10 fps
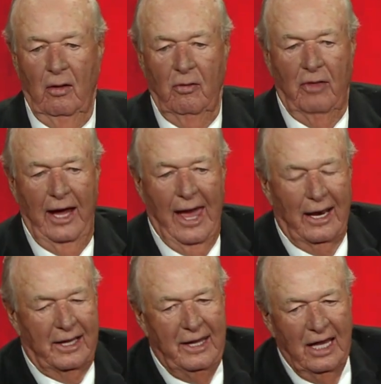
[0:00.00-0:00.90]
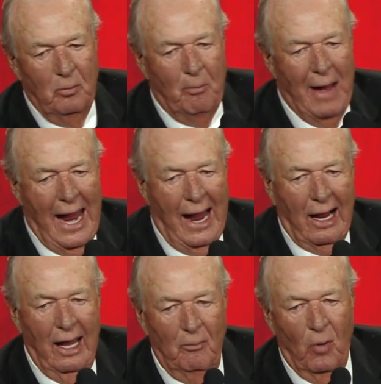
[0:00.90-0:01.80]
They had a kid
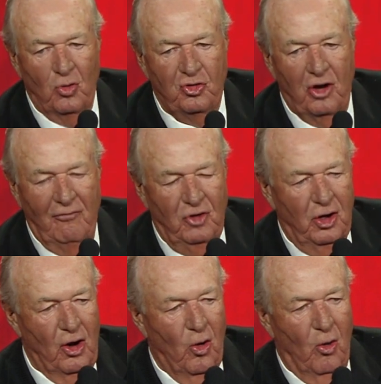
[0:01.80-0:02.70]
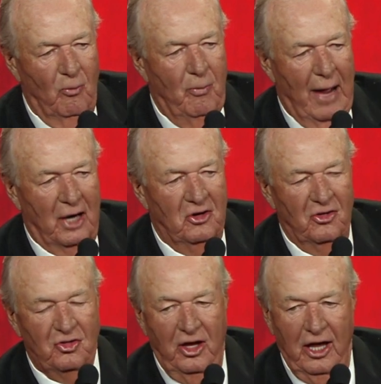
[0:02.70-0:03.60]
back, and most of you know about
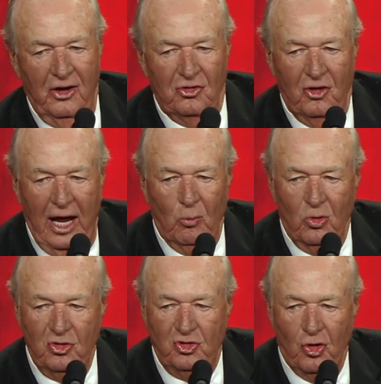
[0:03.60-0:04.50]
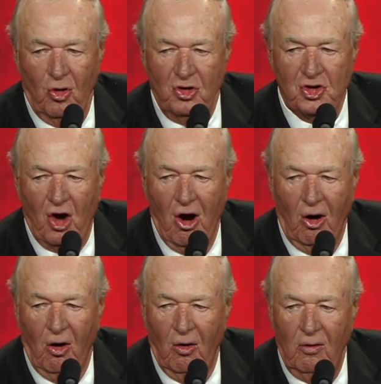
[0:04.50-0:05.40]
this kid. His name was George
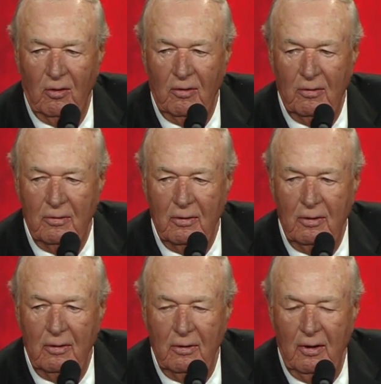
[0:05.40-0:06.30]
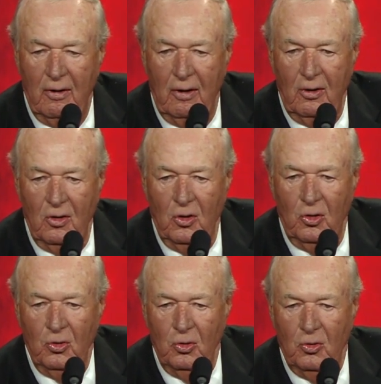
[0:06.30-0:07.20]
Carl,
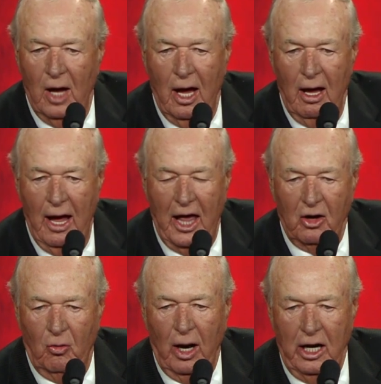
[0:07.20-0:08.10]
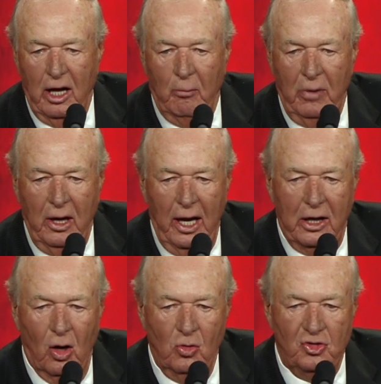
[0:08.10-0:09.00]
who had a great NBA
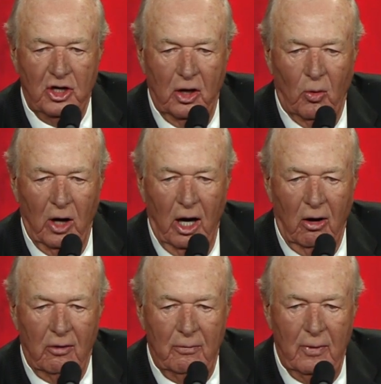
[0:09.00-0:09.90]
coaching career.